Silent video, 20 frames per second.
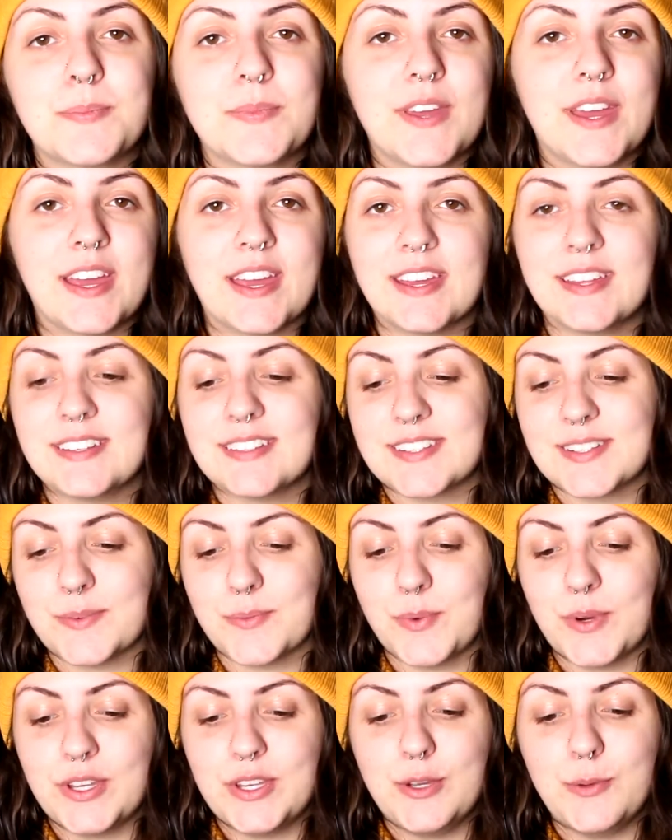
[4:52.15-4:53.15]
And
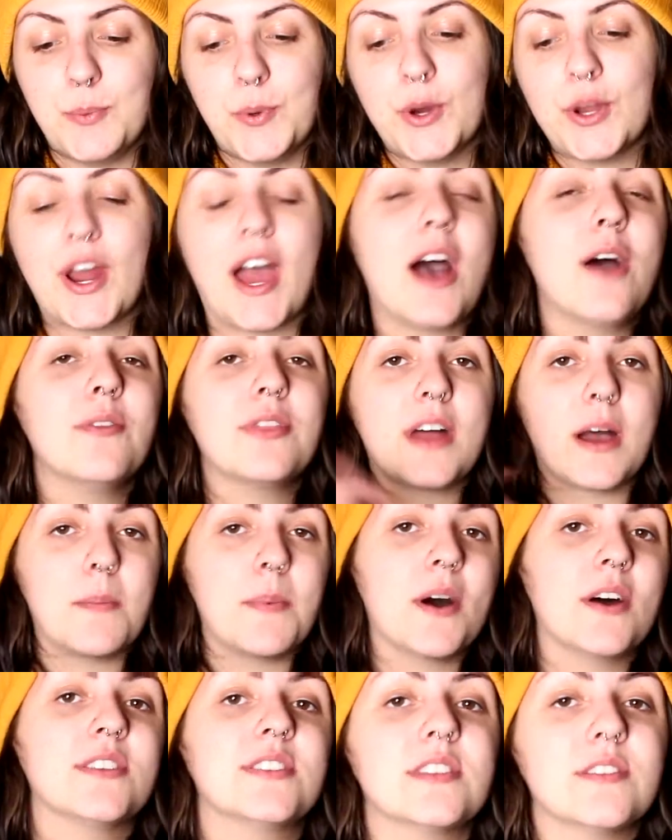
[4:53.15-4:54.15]
when you put out that
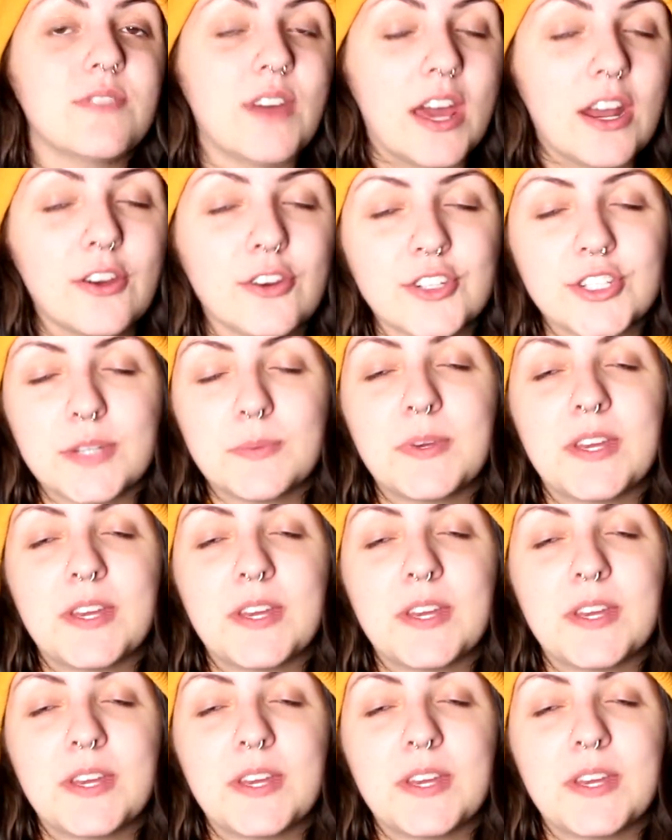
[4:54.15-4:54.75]
positive energy,